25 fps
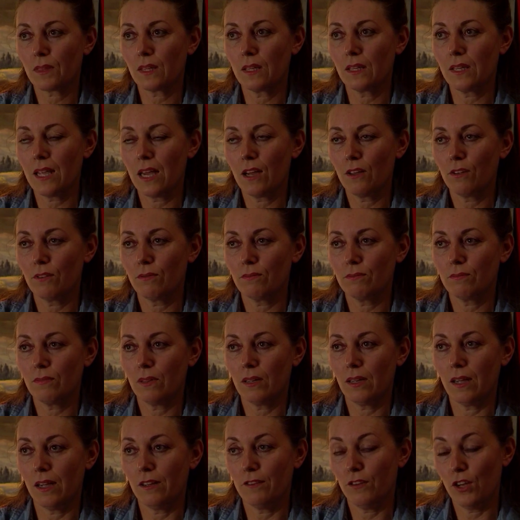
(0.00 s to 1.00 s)
Now,
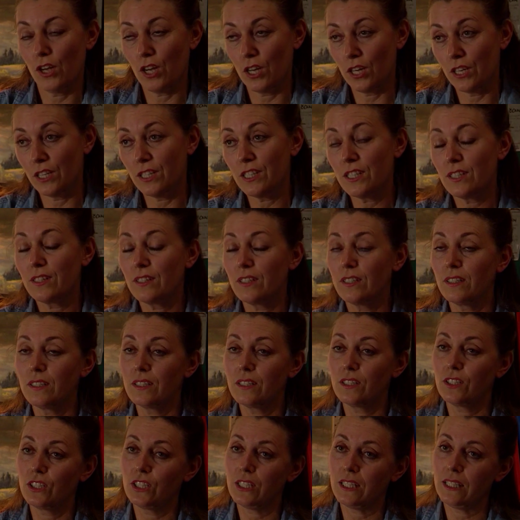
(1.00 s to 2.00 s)
I've heard that
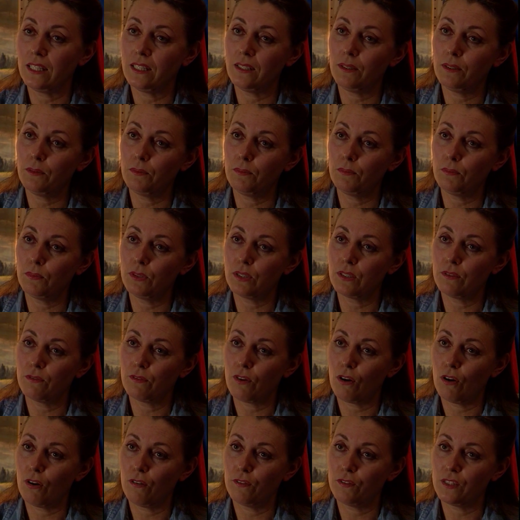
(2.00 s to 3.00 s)
she was
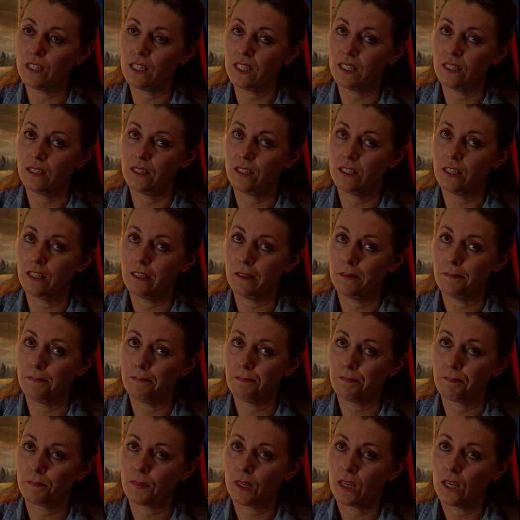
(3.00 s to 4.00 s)
involved in
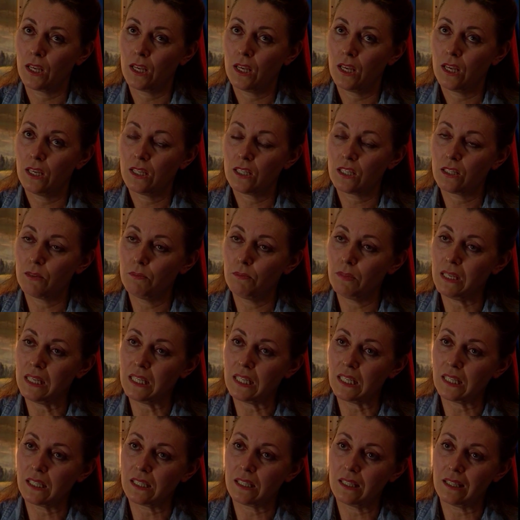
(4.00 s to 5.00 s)
some
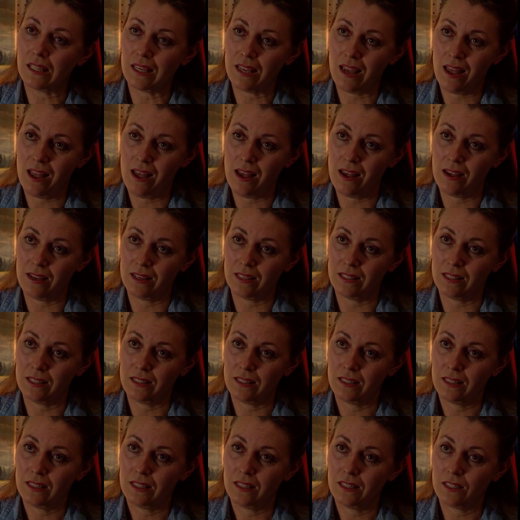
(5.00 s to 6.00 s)
meetings that they had,
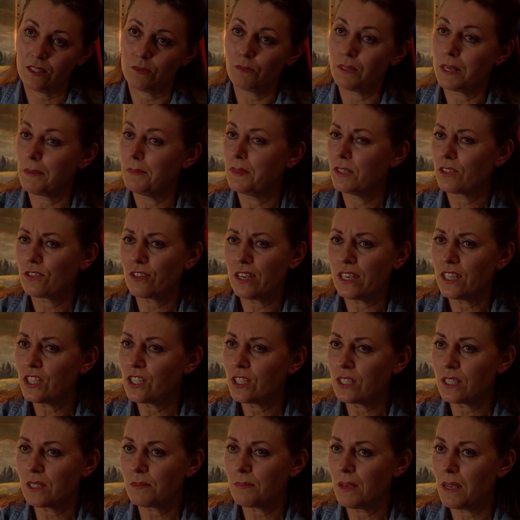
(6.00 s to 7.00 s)
some
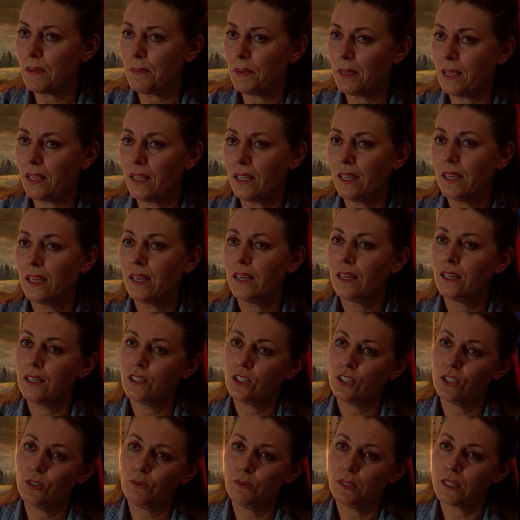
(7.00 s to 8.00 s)
demonstrations maybe.
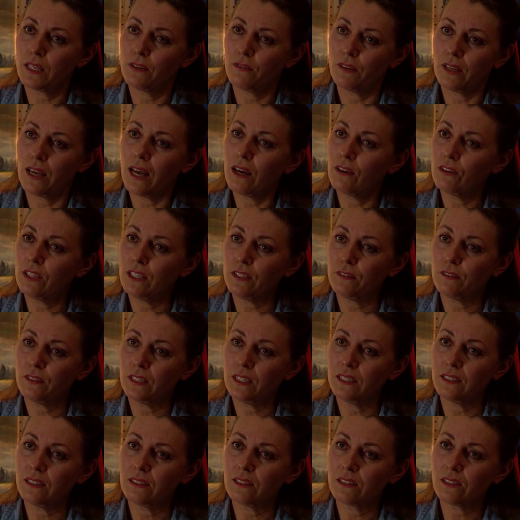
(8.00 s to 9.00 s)
She was giving out
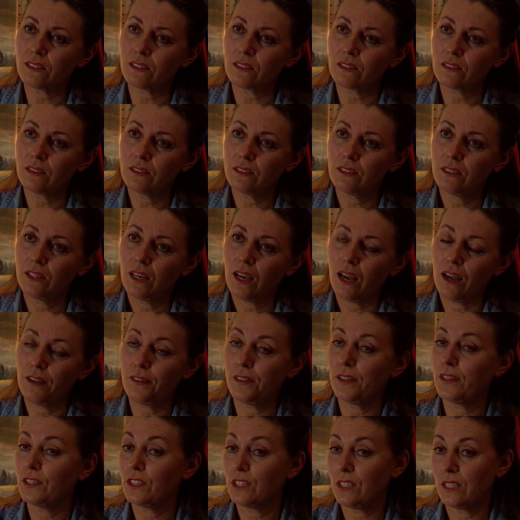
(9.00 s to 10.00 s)
leaflets. I
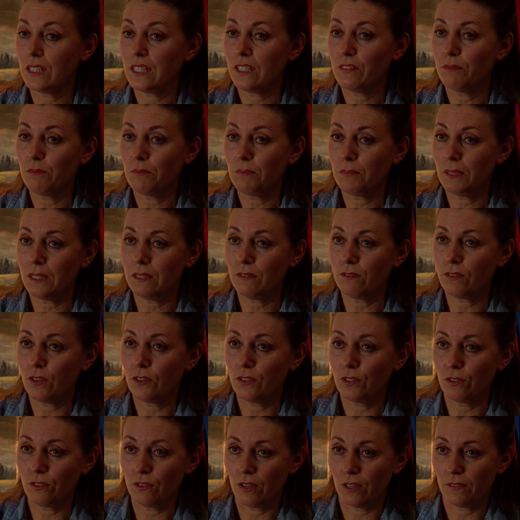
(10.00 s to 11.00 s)
think she's even been
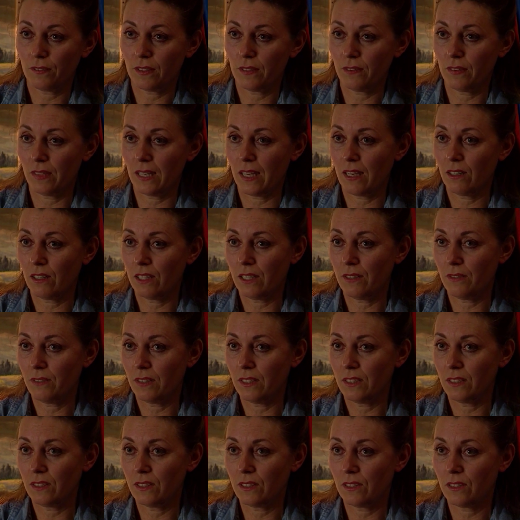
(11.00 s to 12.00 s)
photographed giving out
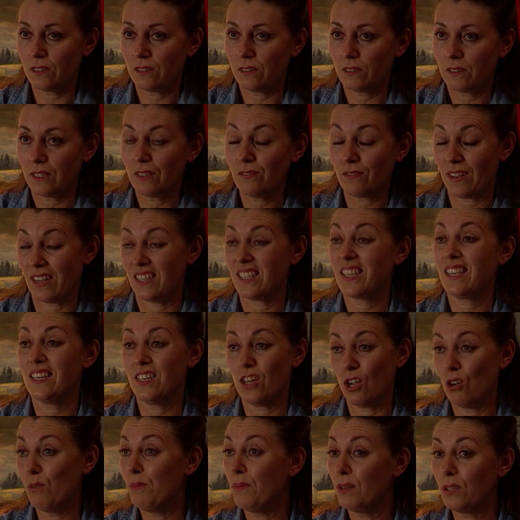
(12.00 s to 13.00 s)
leaflets. In fact, I
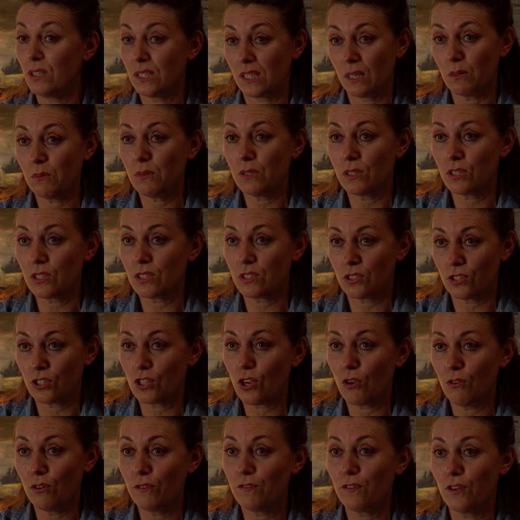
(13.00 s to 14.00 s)
know because I was
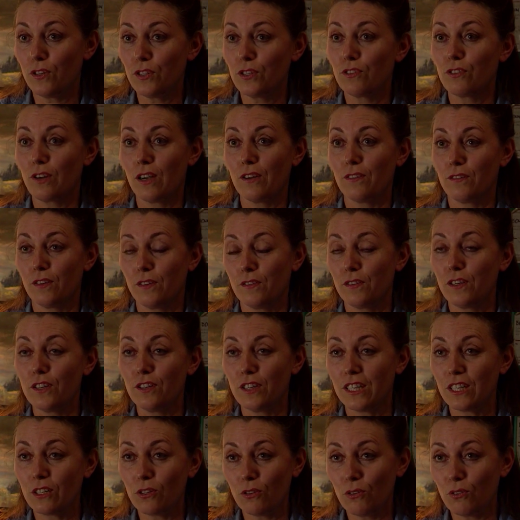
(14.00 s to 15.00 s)
shown a photograph of her
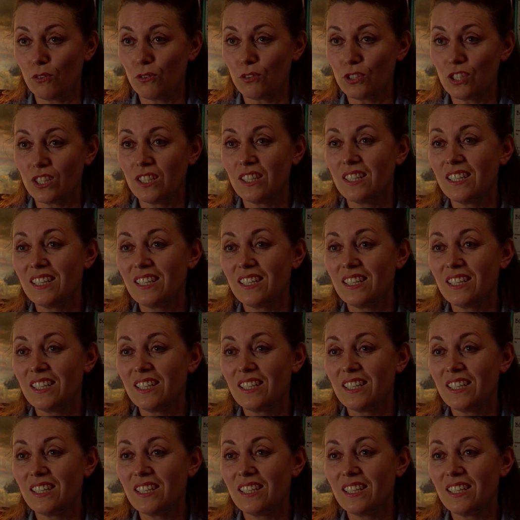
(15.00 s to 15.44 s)
in court